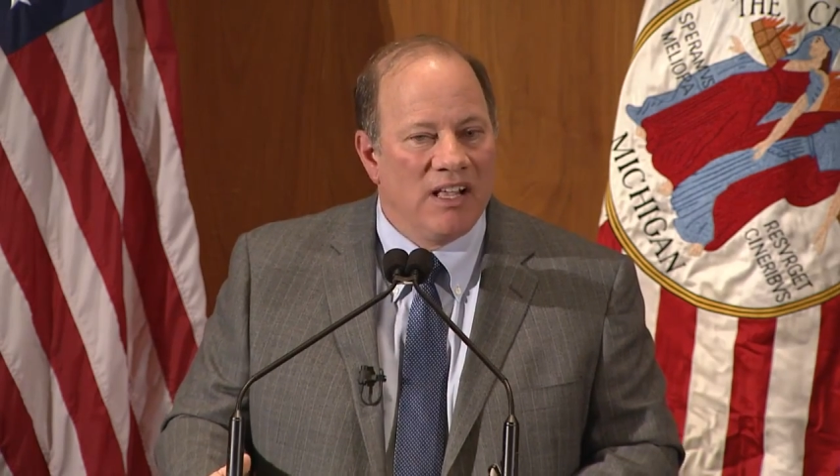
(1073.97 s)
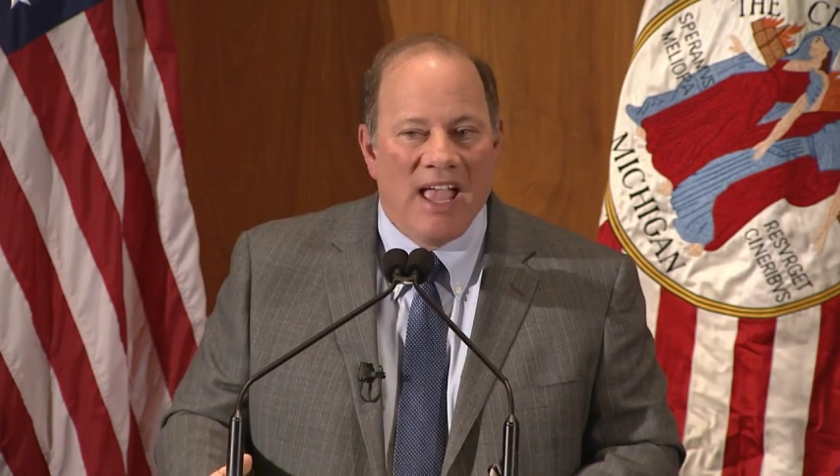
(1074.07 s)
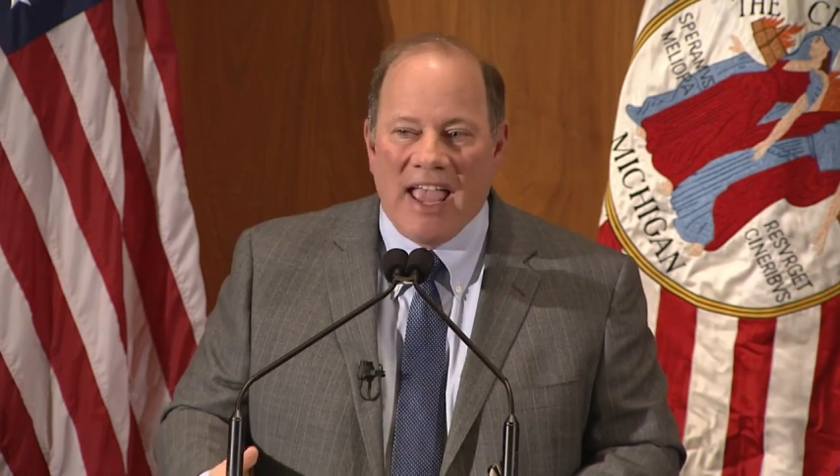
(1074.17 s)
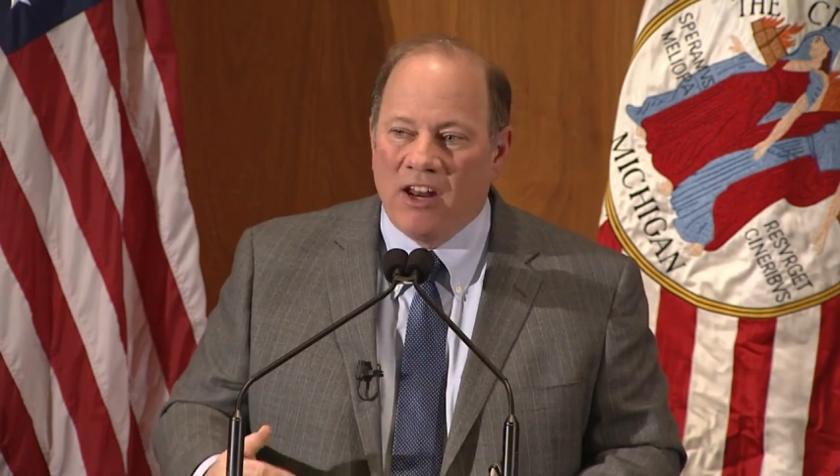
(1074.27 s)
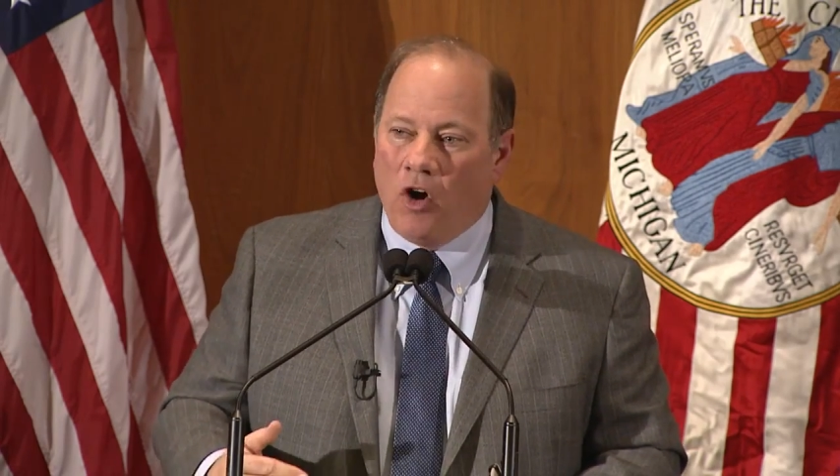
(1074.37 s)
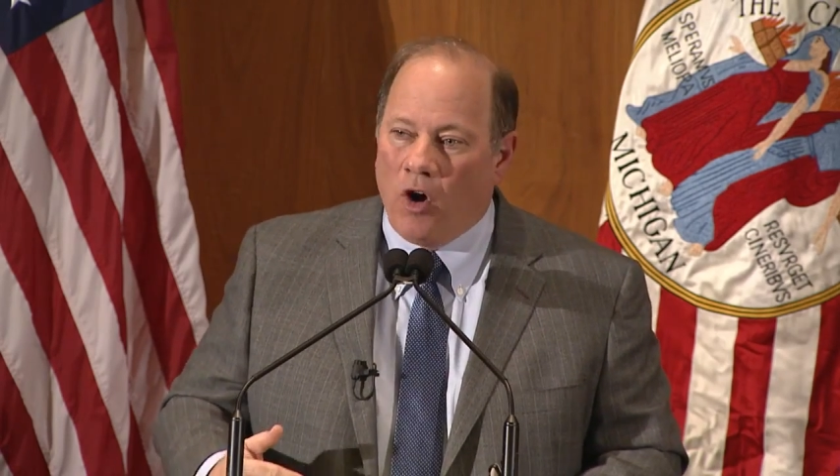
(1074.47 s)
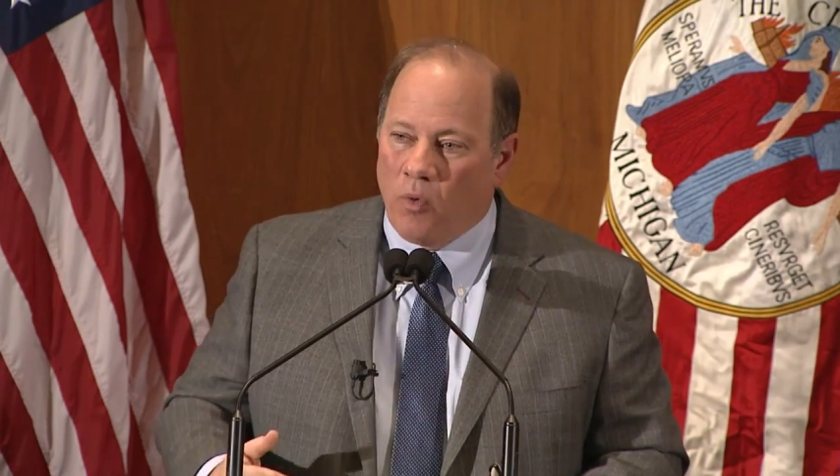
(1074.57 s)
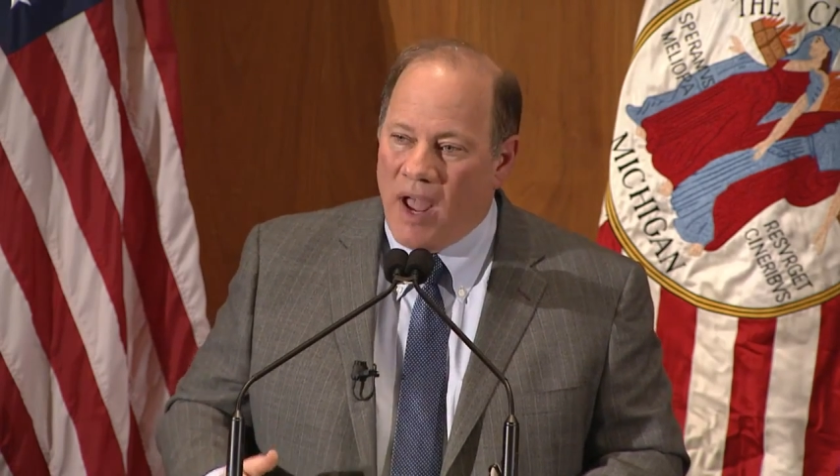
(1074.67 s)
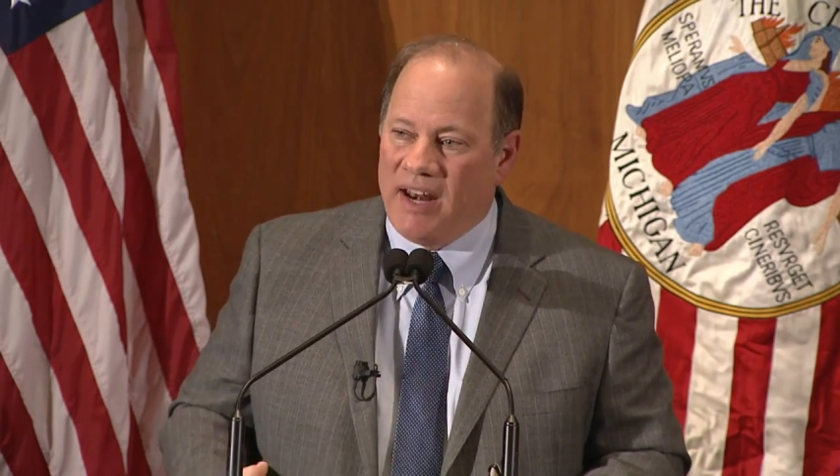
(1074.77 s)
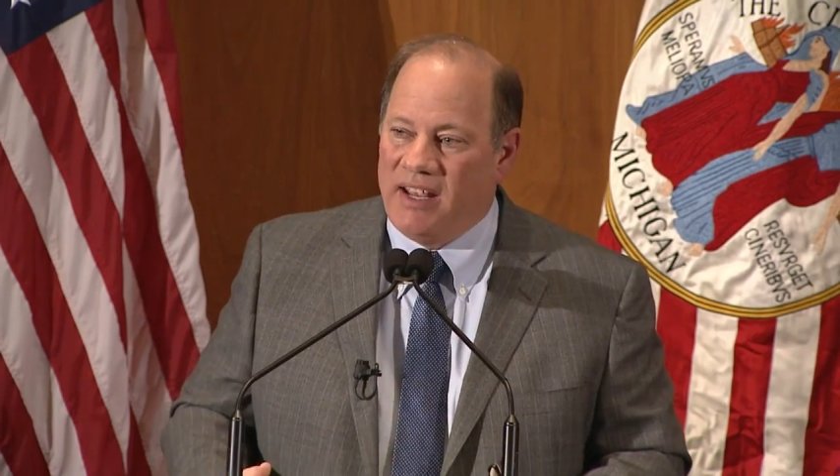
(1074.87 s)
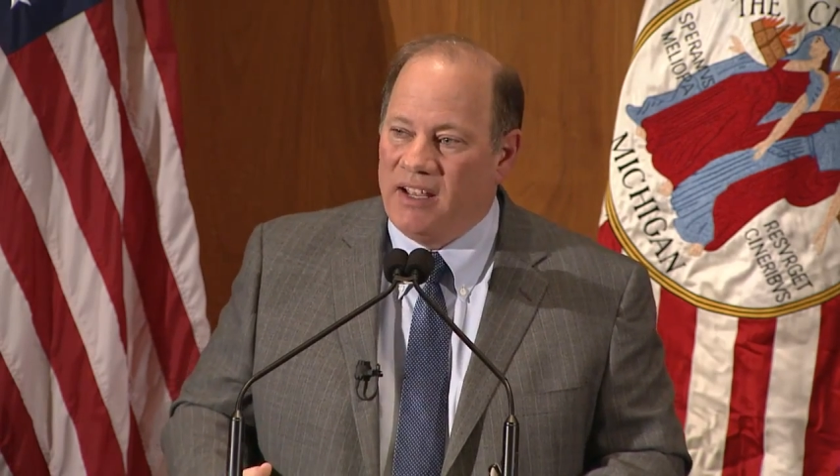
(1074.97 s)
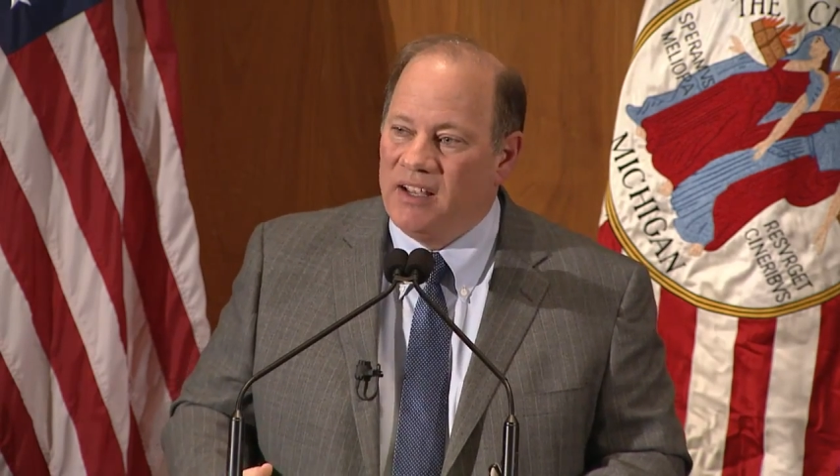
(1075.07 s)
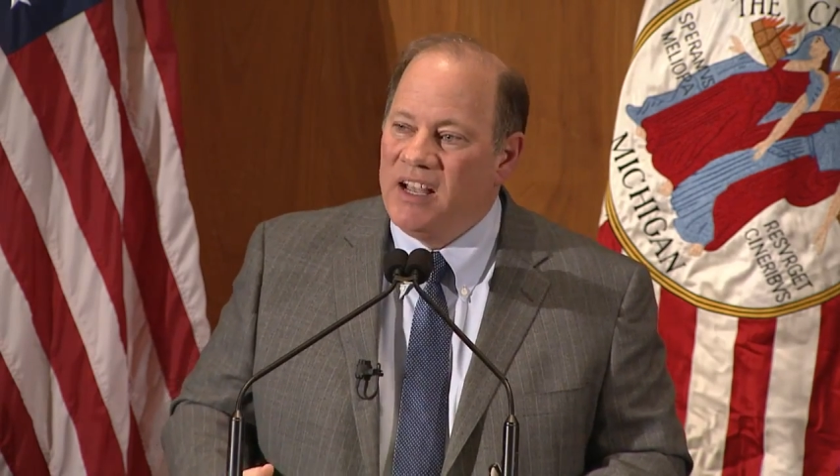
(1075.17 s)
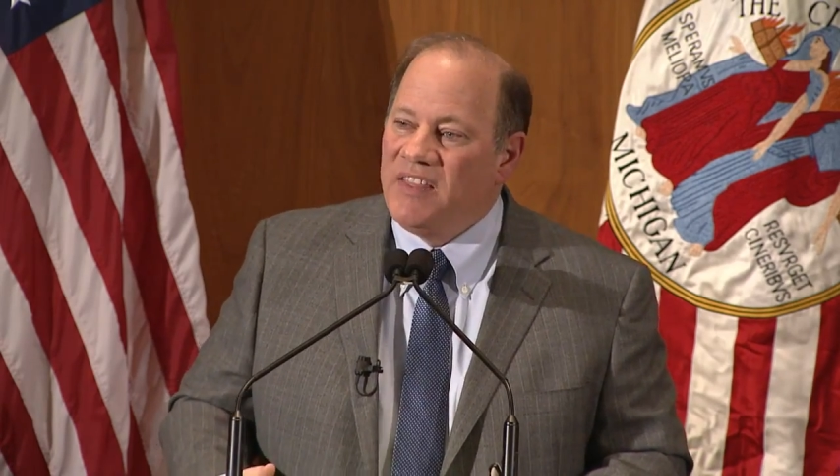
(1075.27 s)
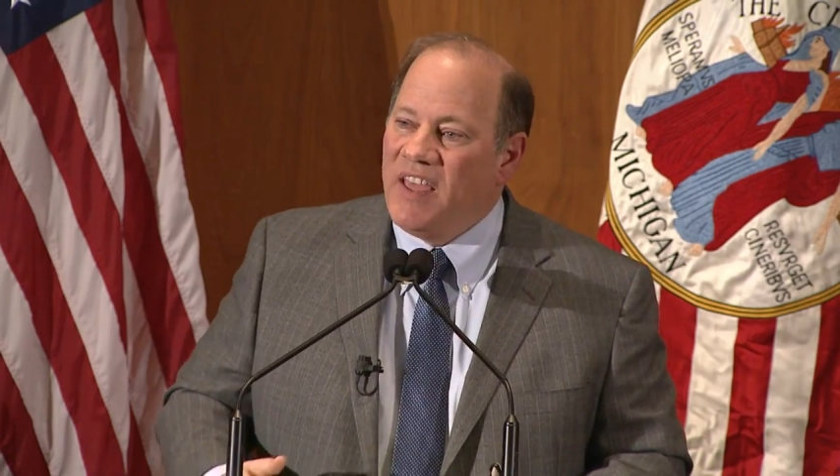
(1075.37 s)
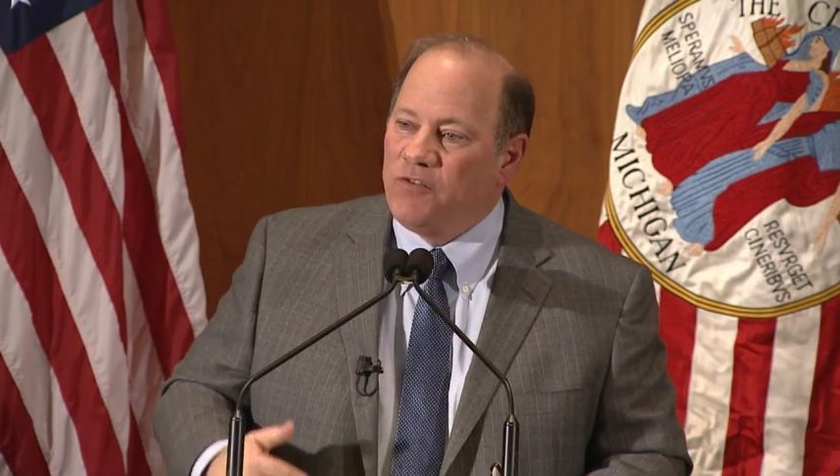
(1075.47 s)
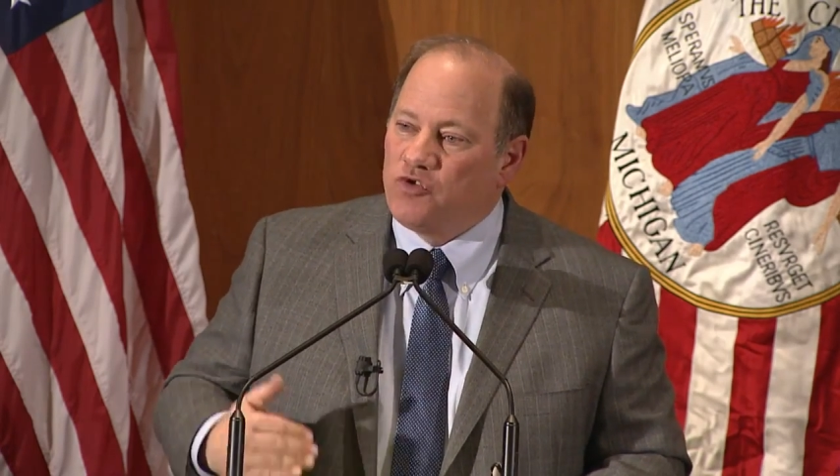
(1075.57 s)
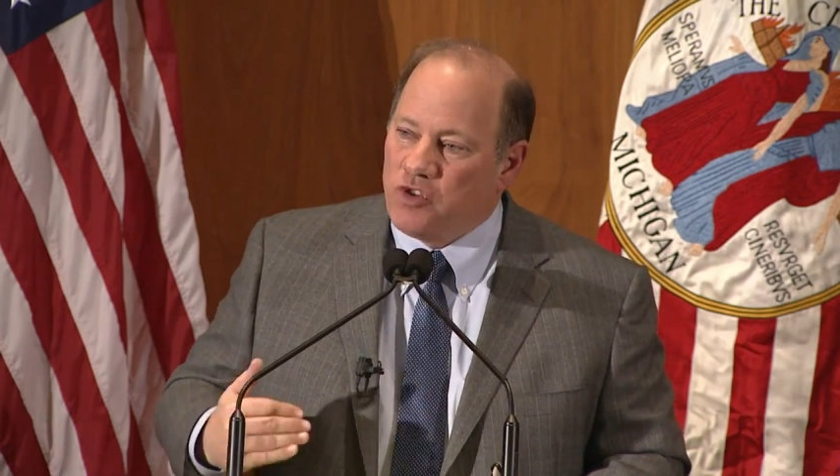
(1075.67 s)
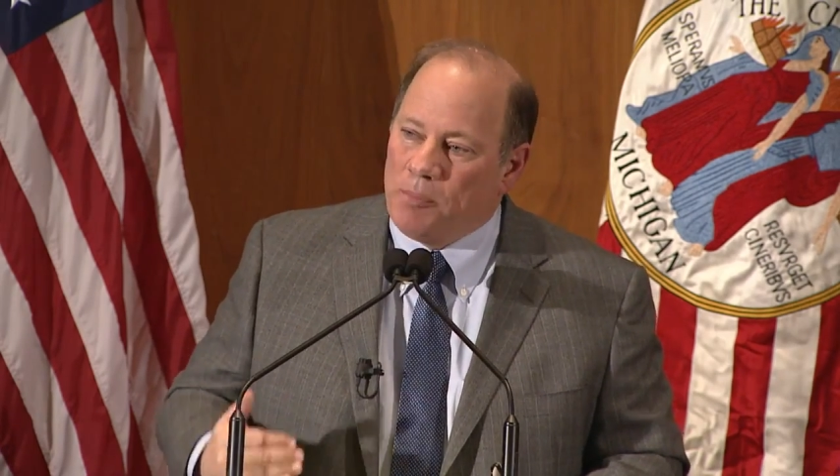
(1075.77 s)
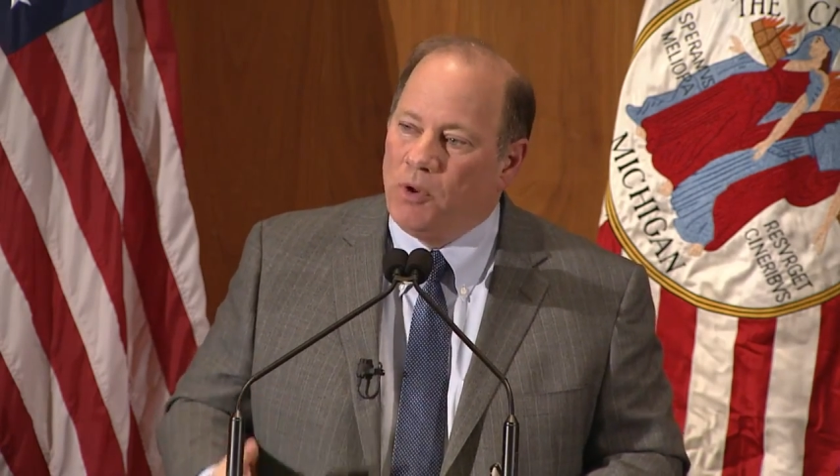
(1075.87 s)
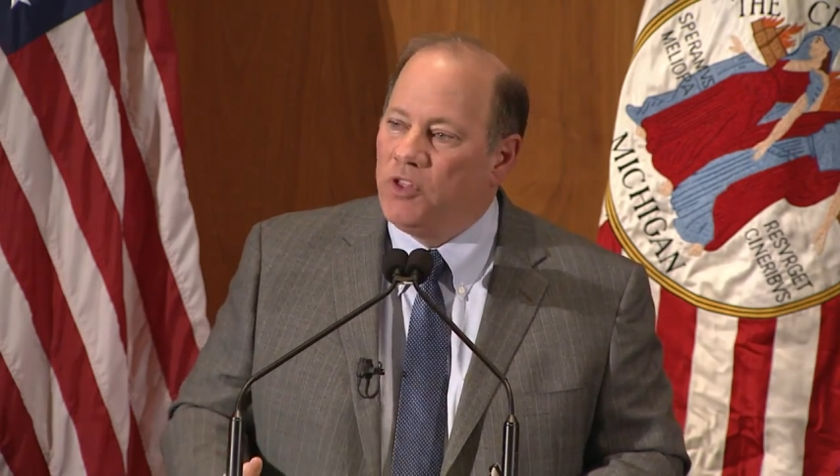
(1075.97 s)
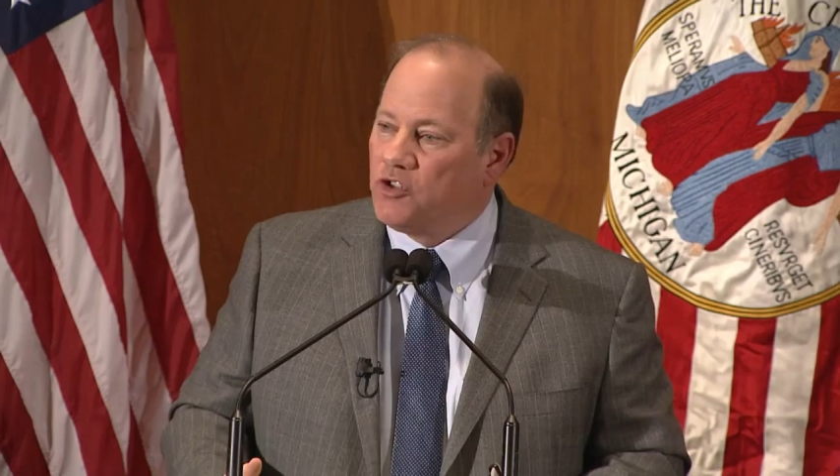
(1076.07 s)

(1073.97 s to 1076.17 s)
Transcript: and already they've tripled the